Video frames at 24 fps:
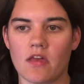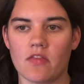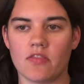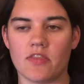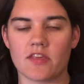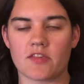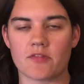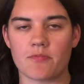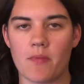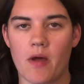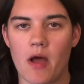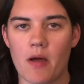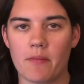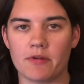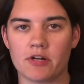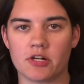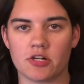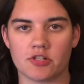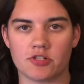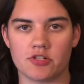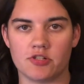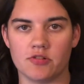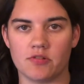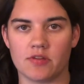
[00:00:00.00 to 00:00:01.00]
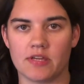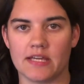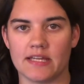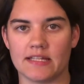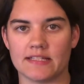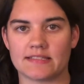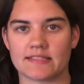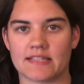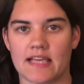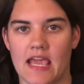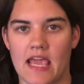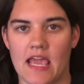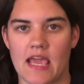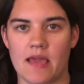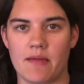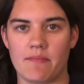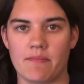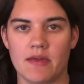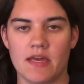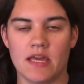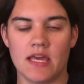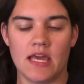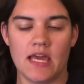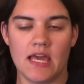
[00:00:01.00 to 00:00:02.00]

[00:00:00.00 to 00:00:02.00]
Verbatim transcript: this mom and her two kids came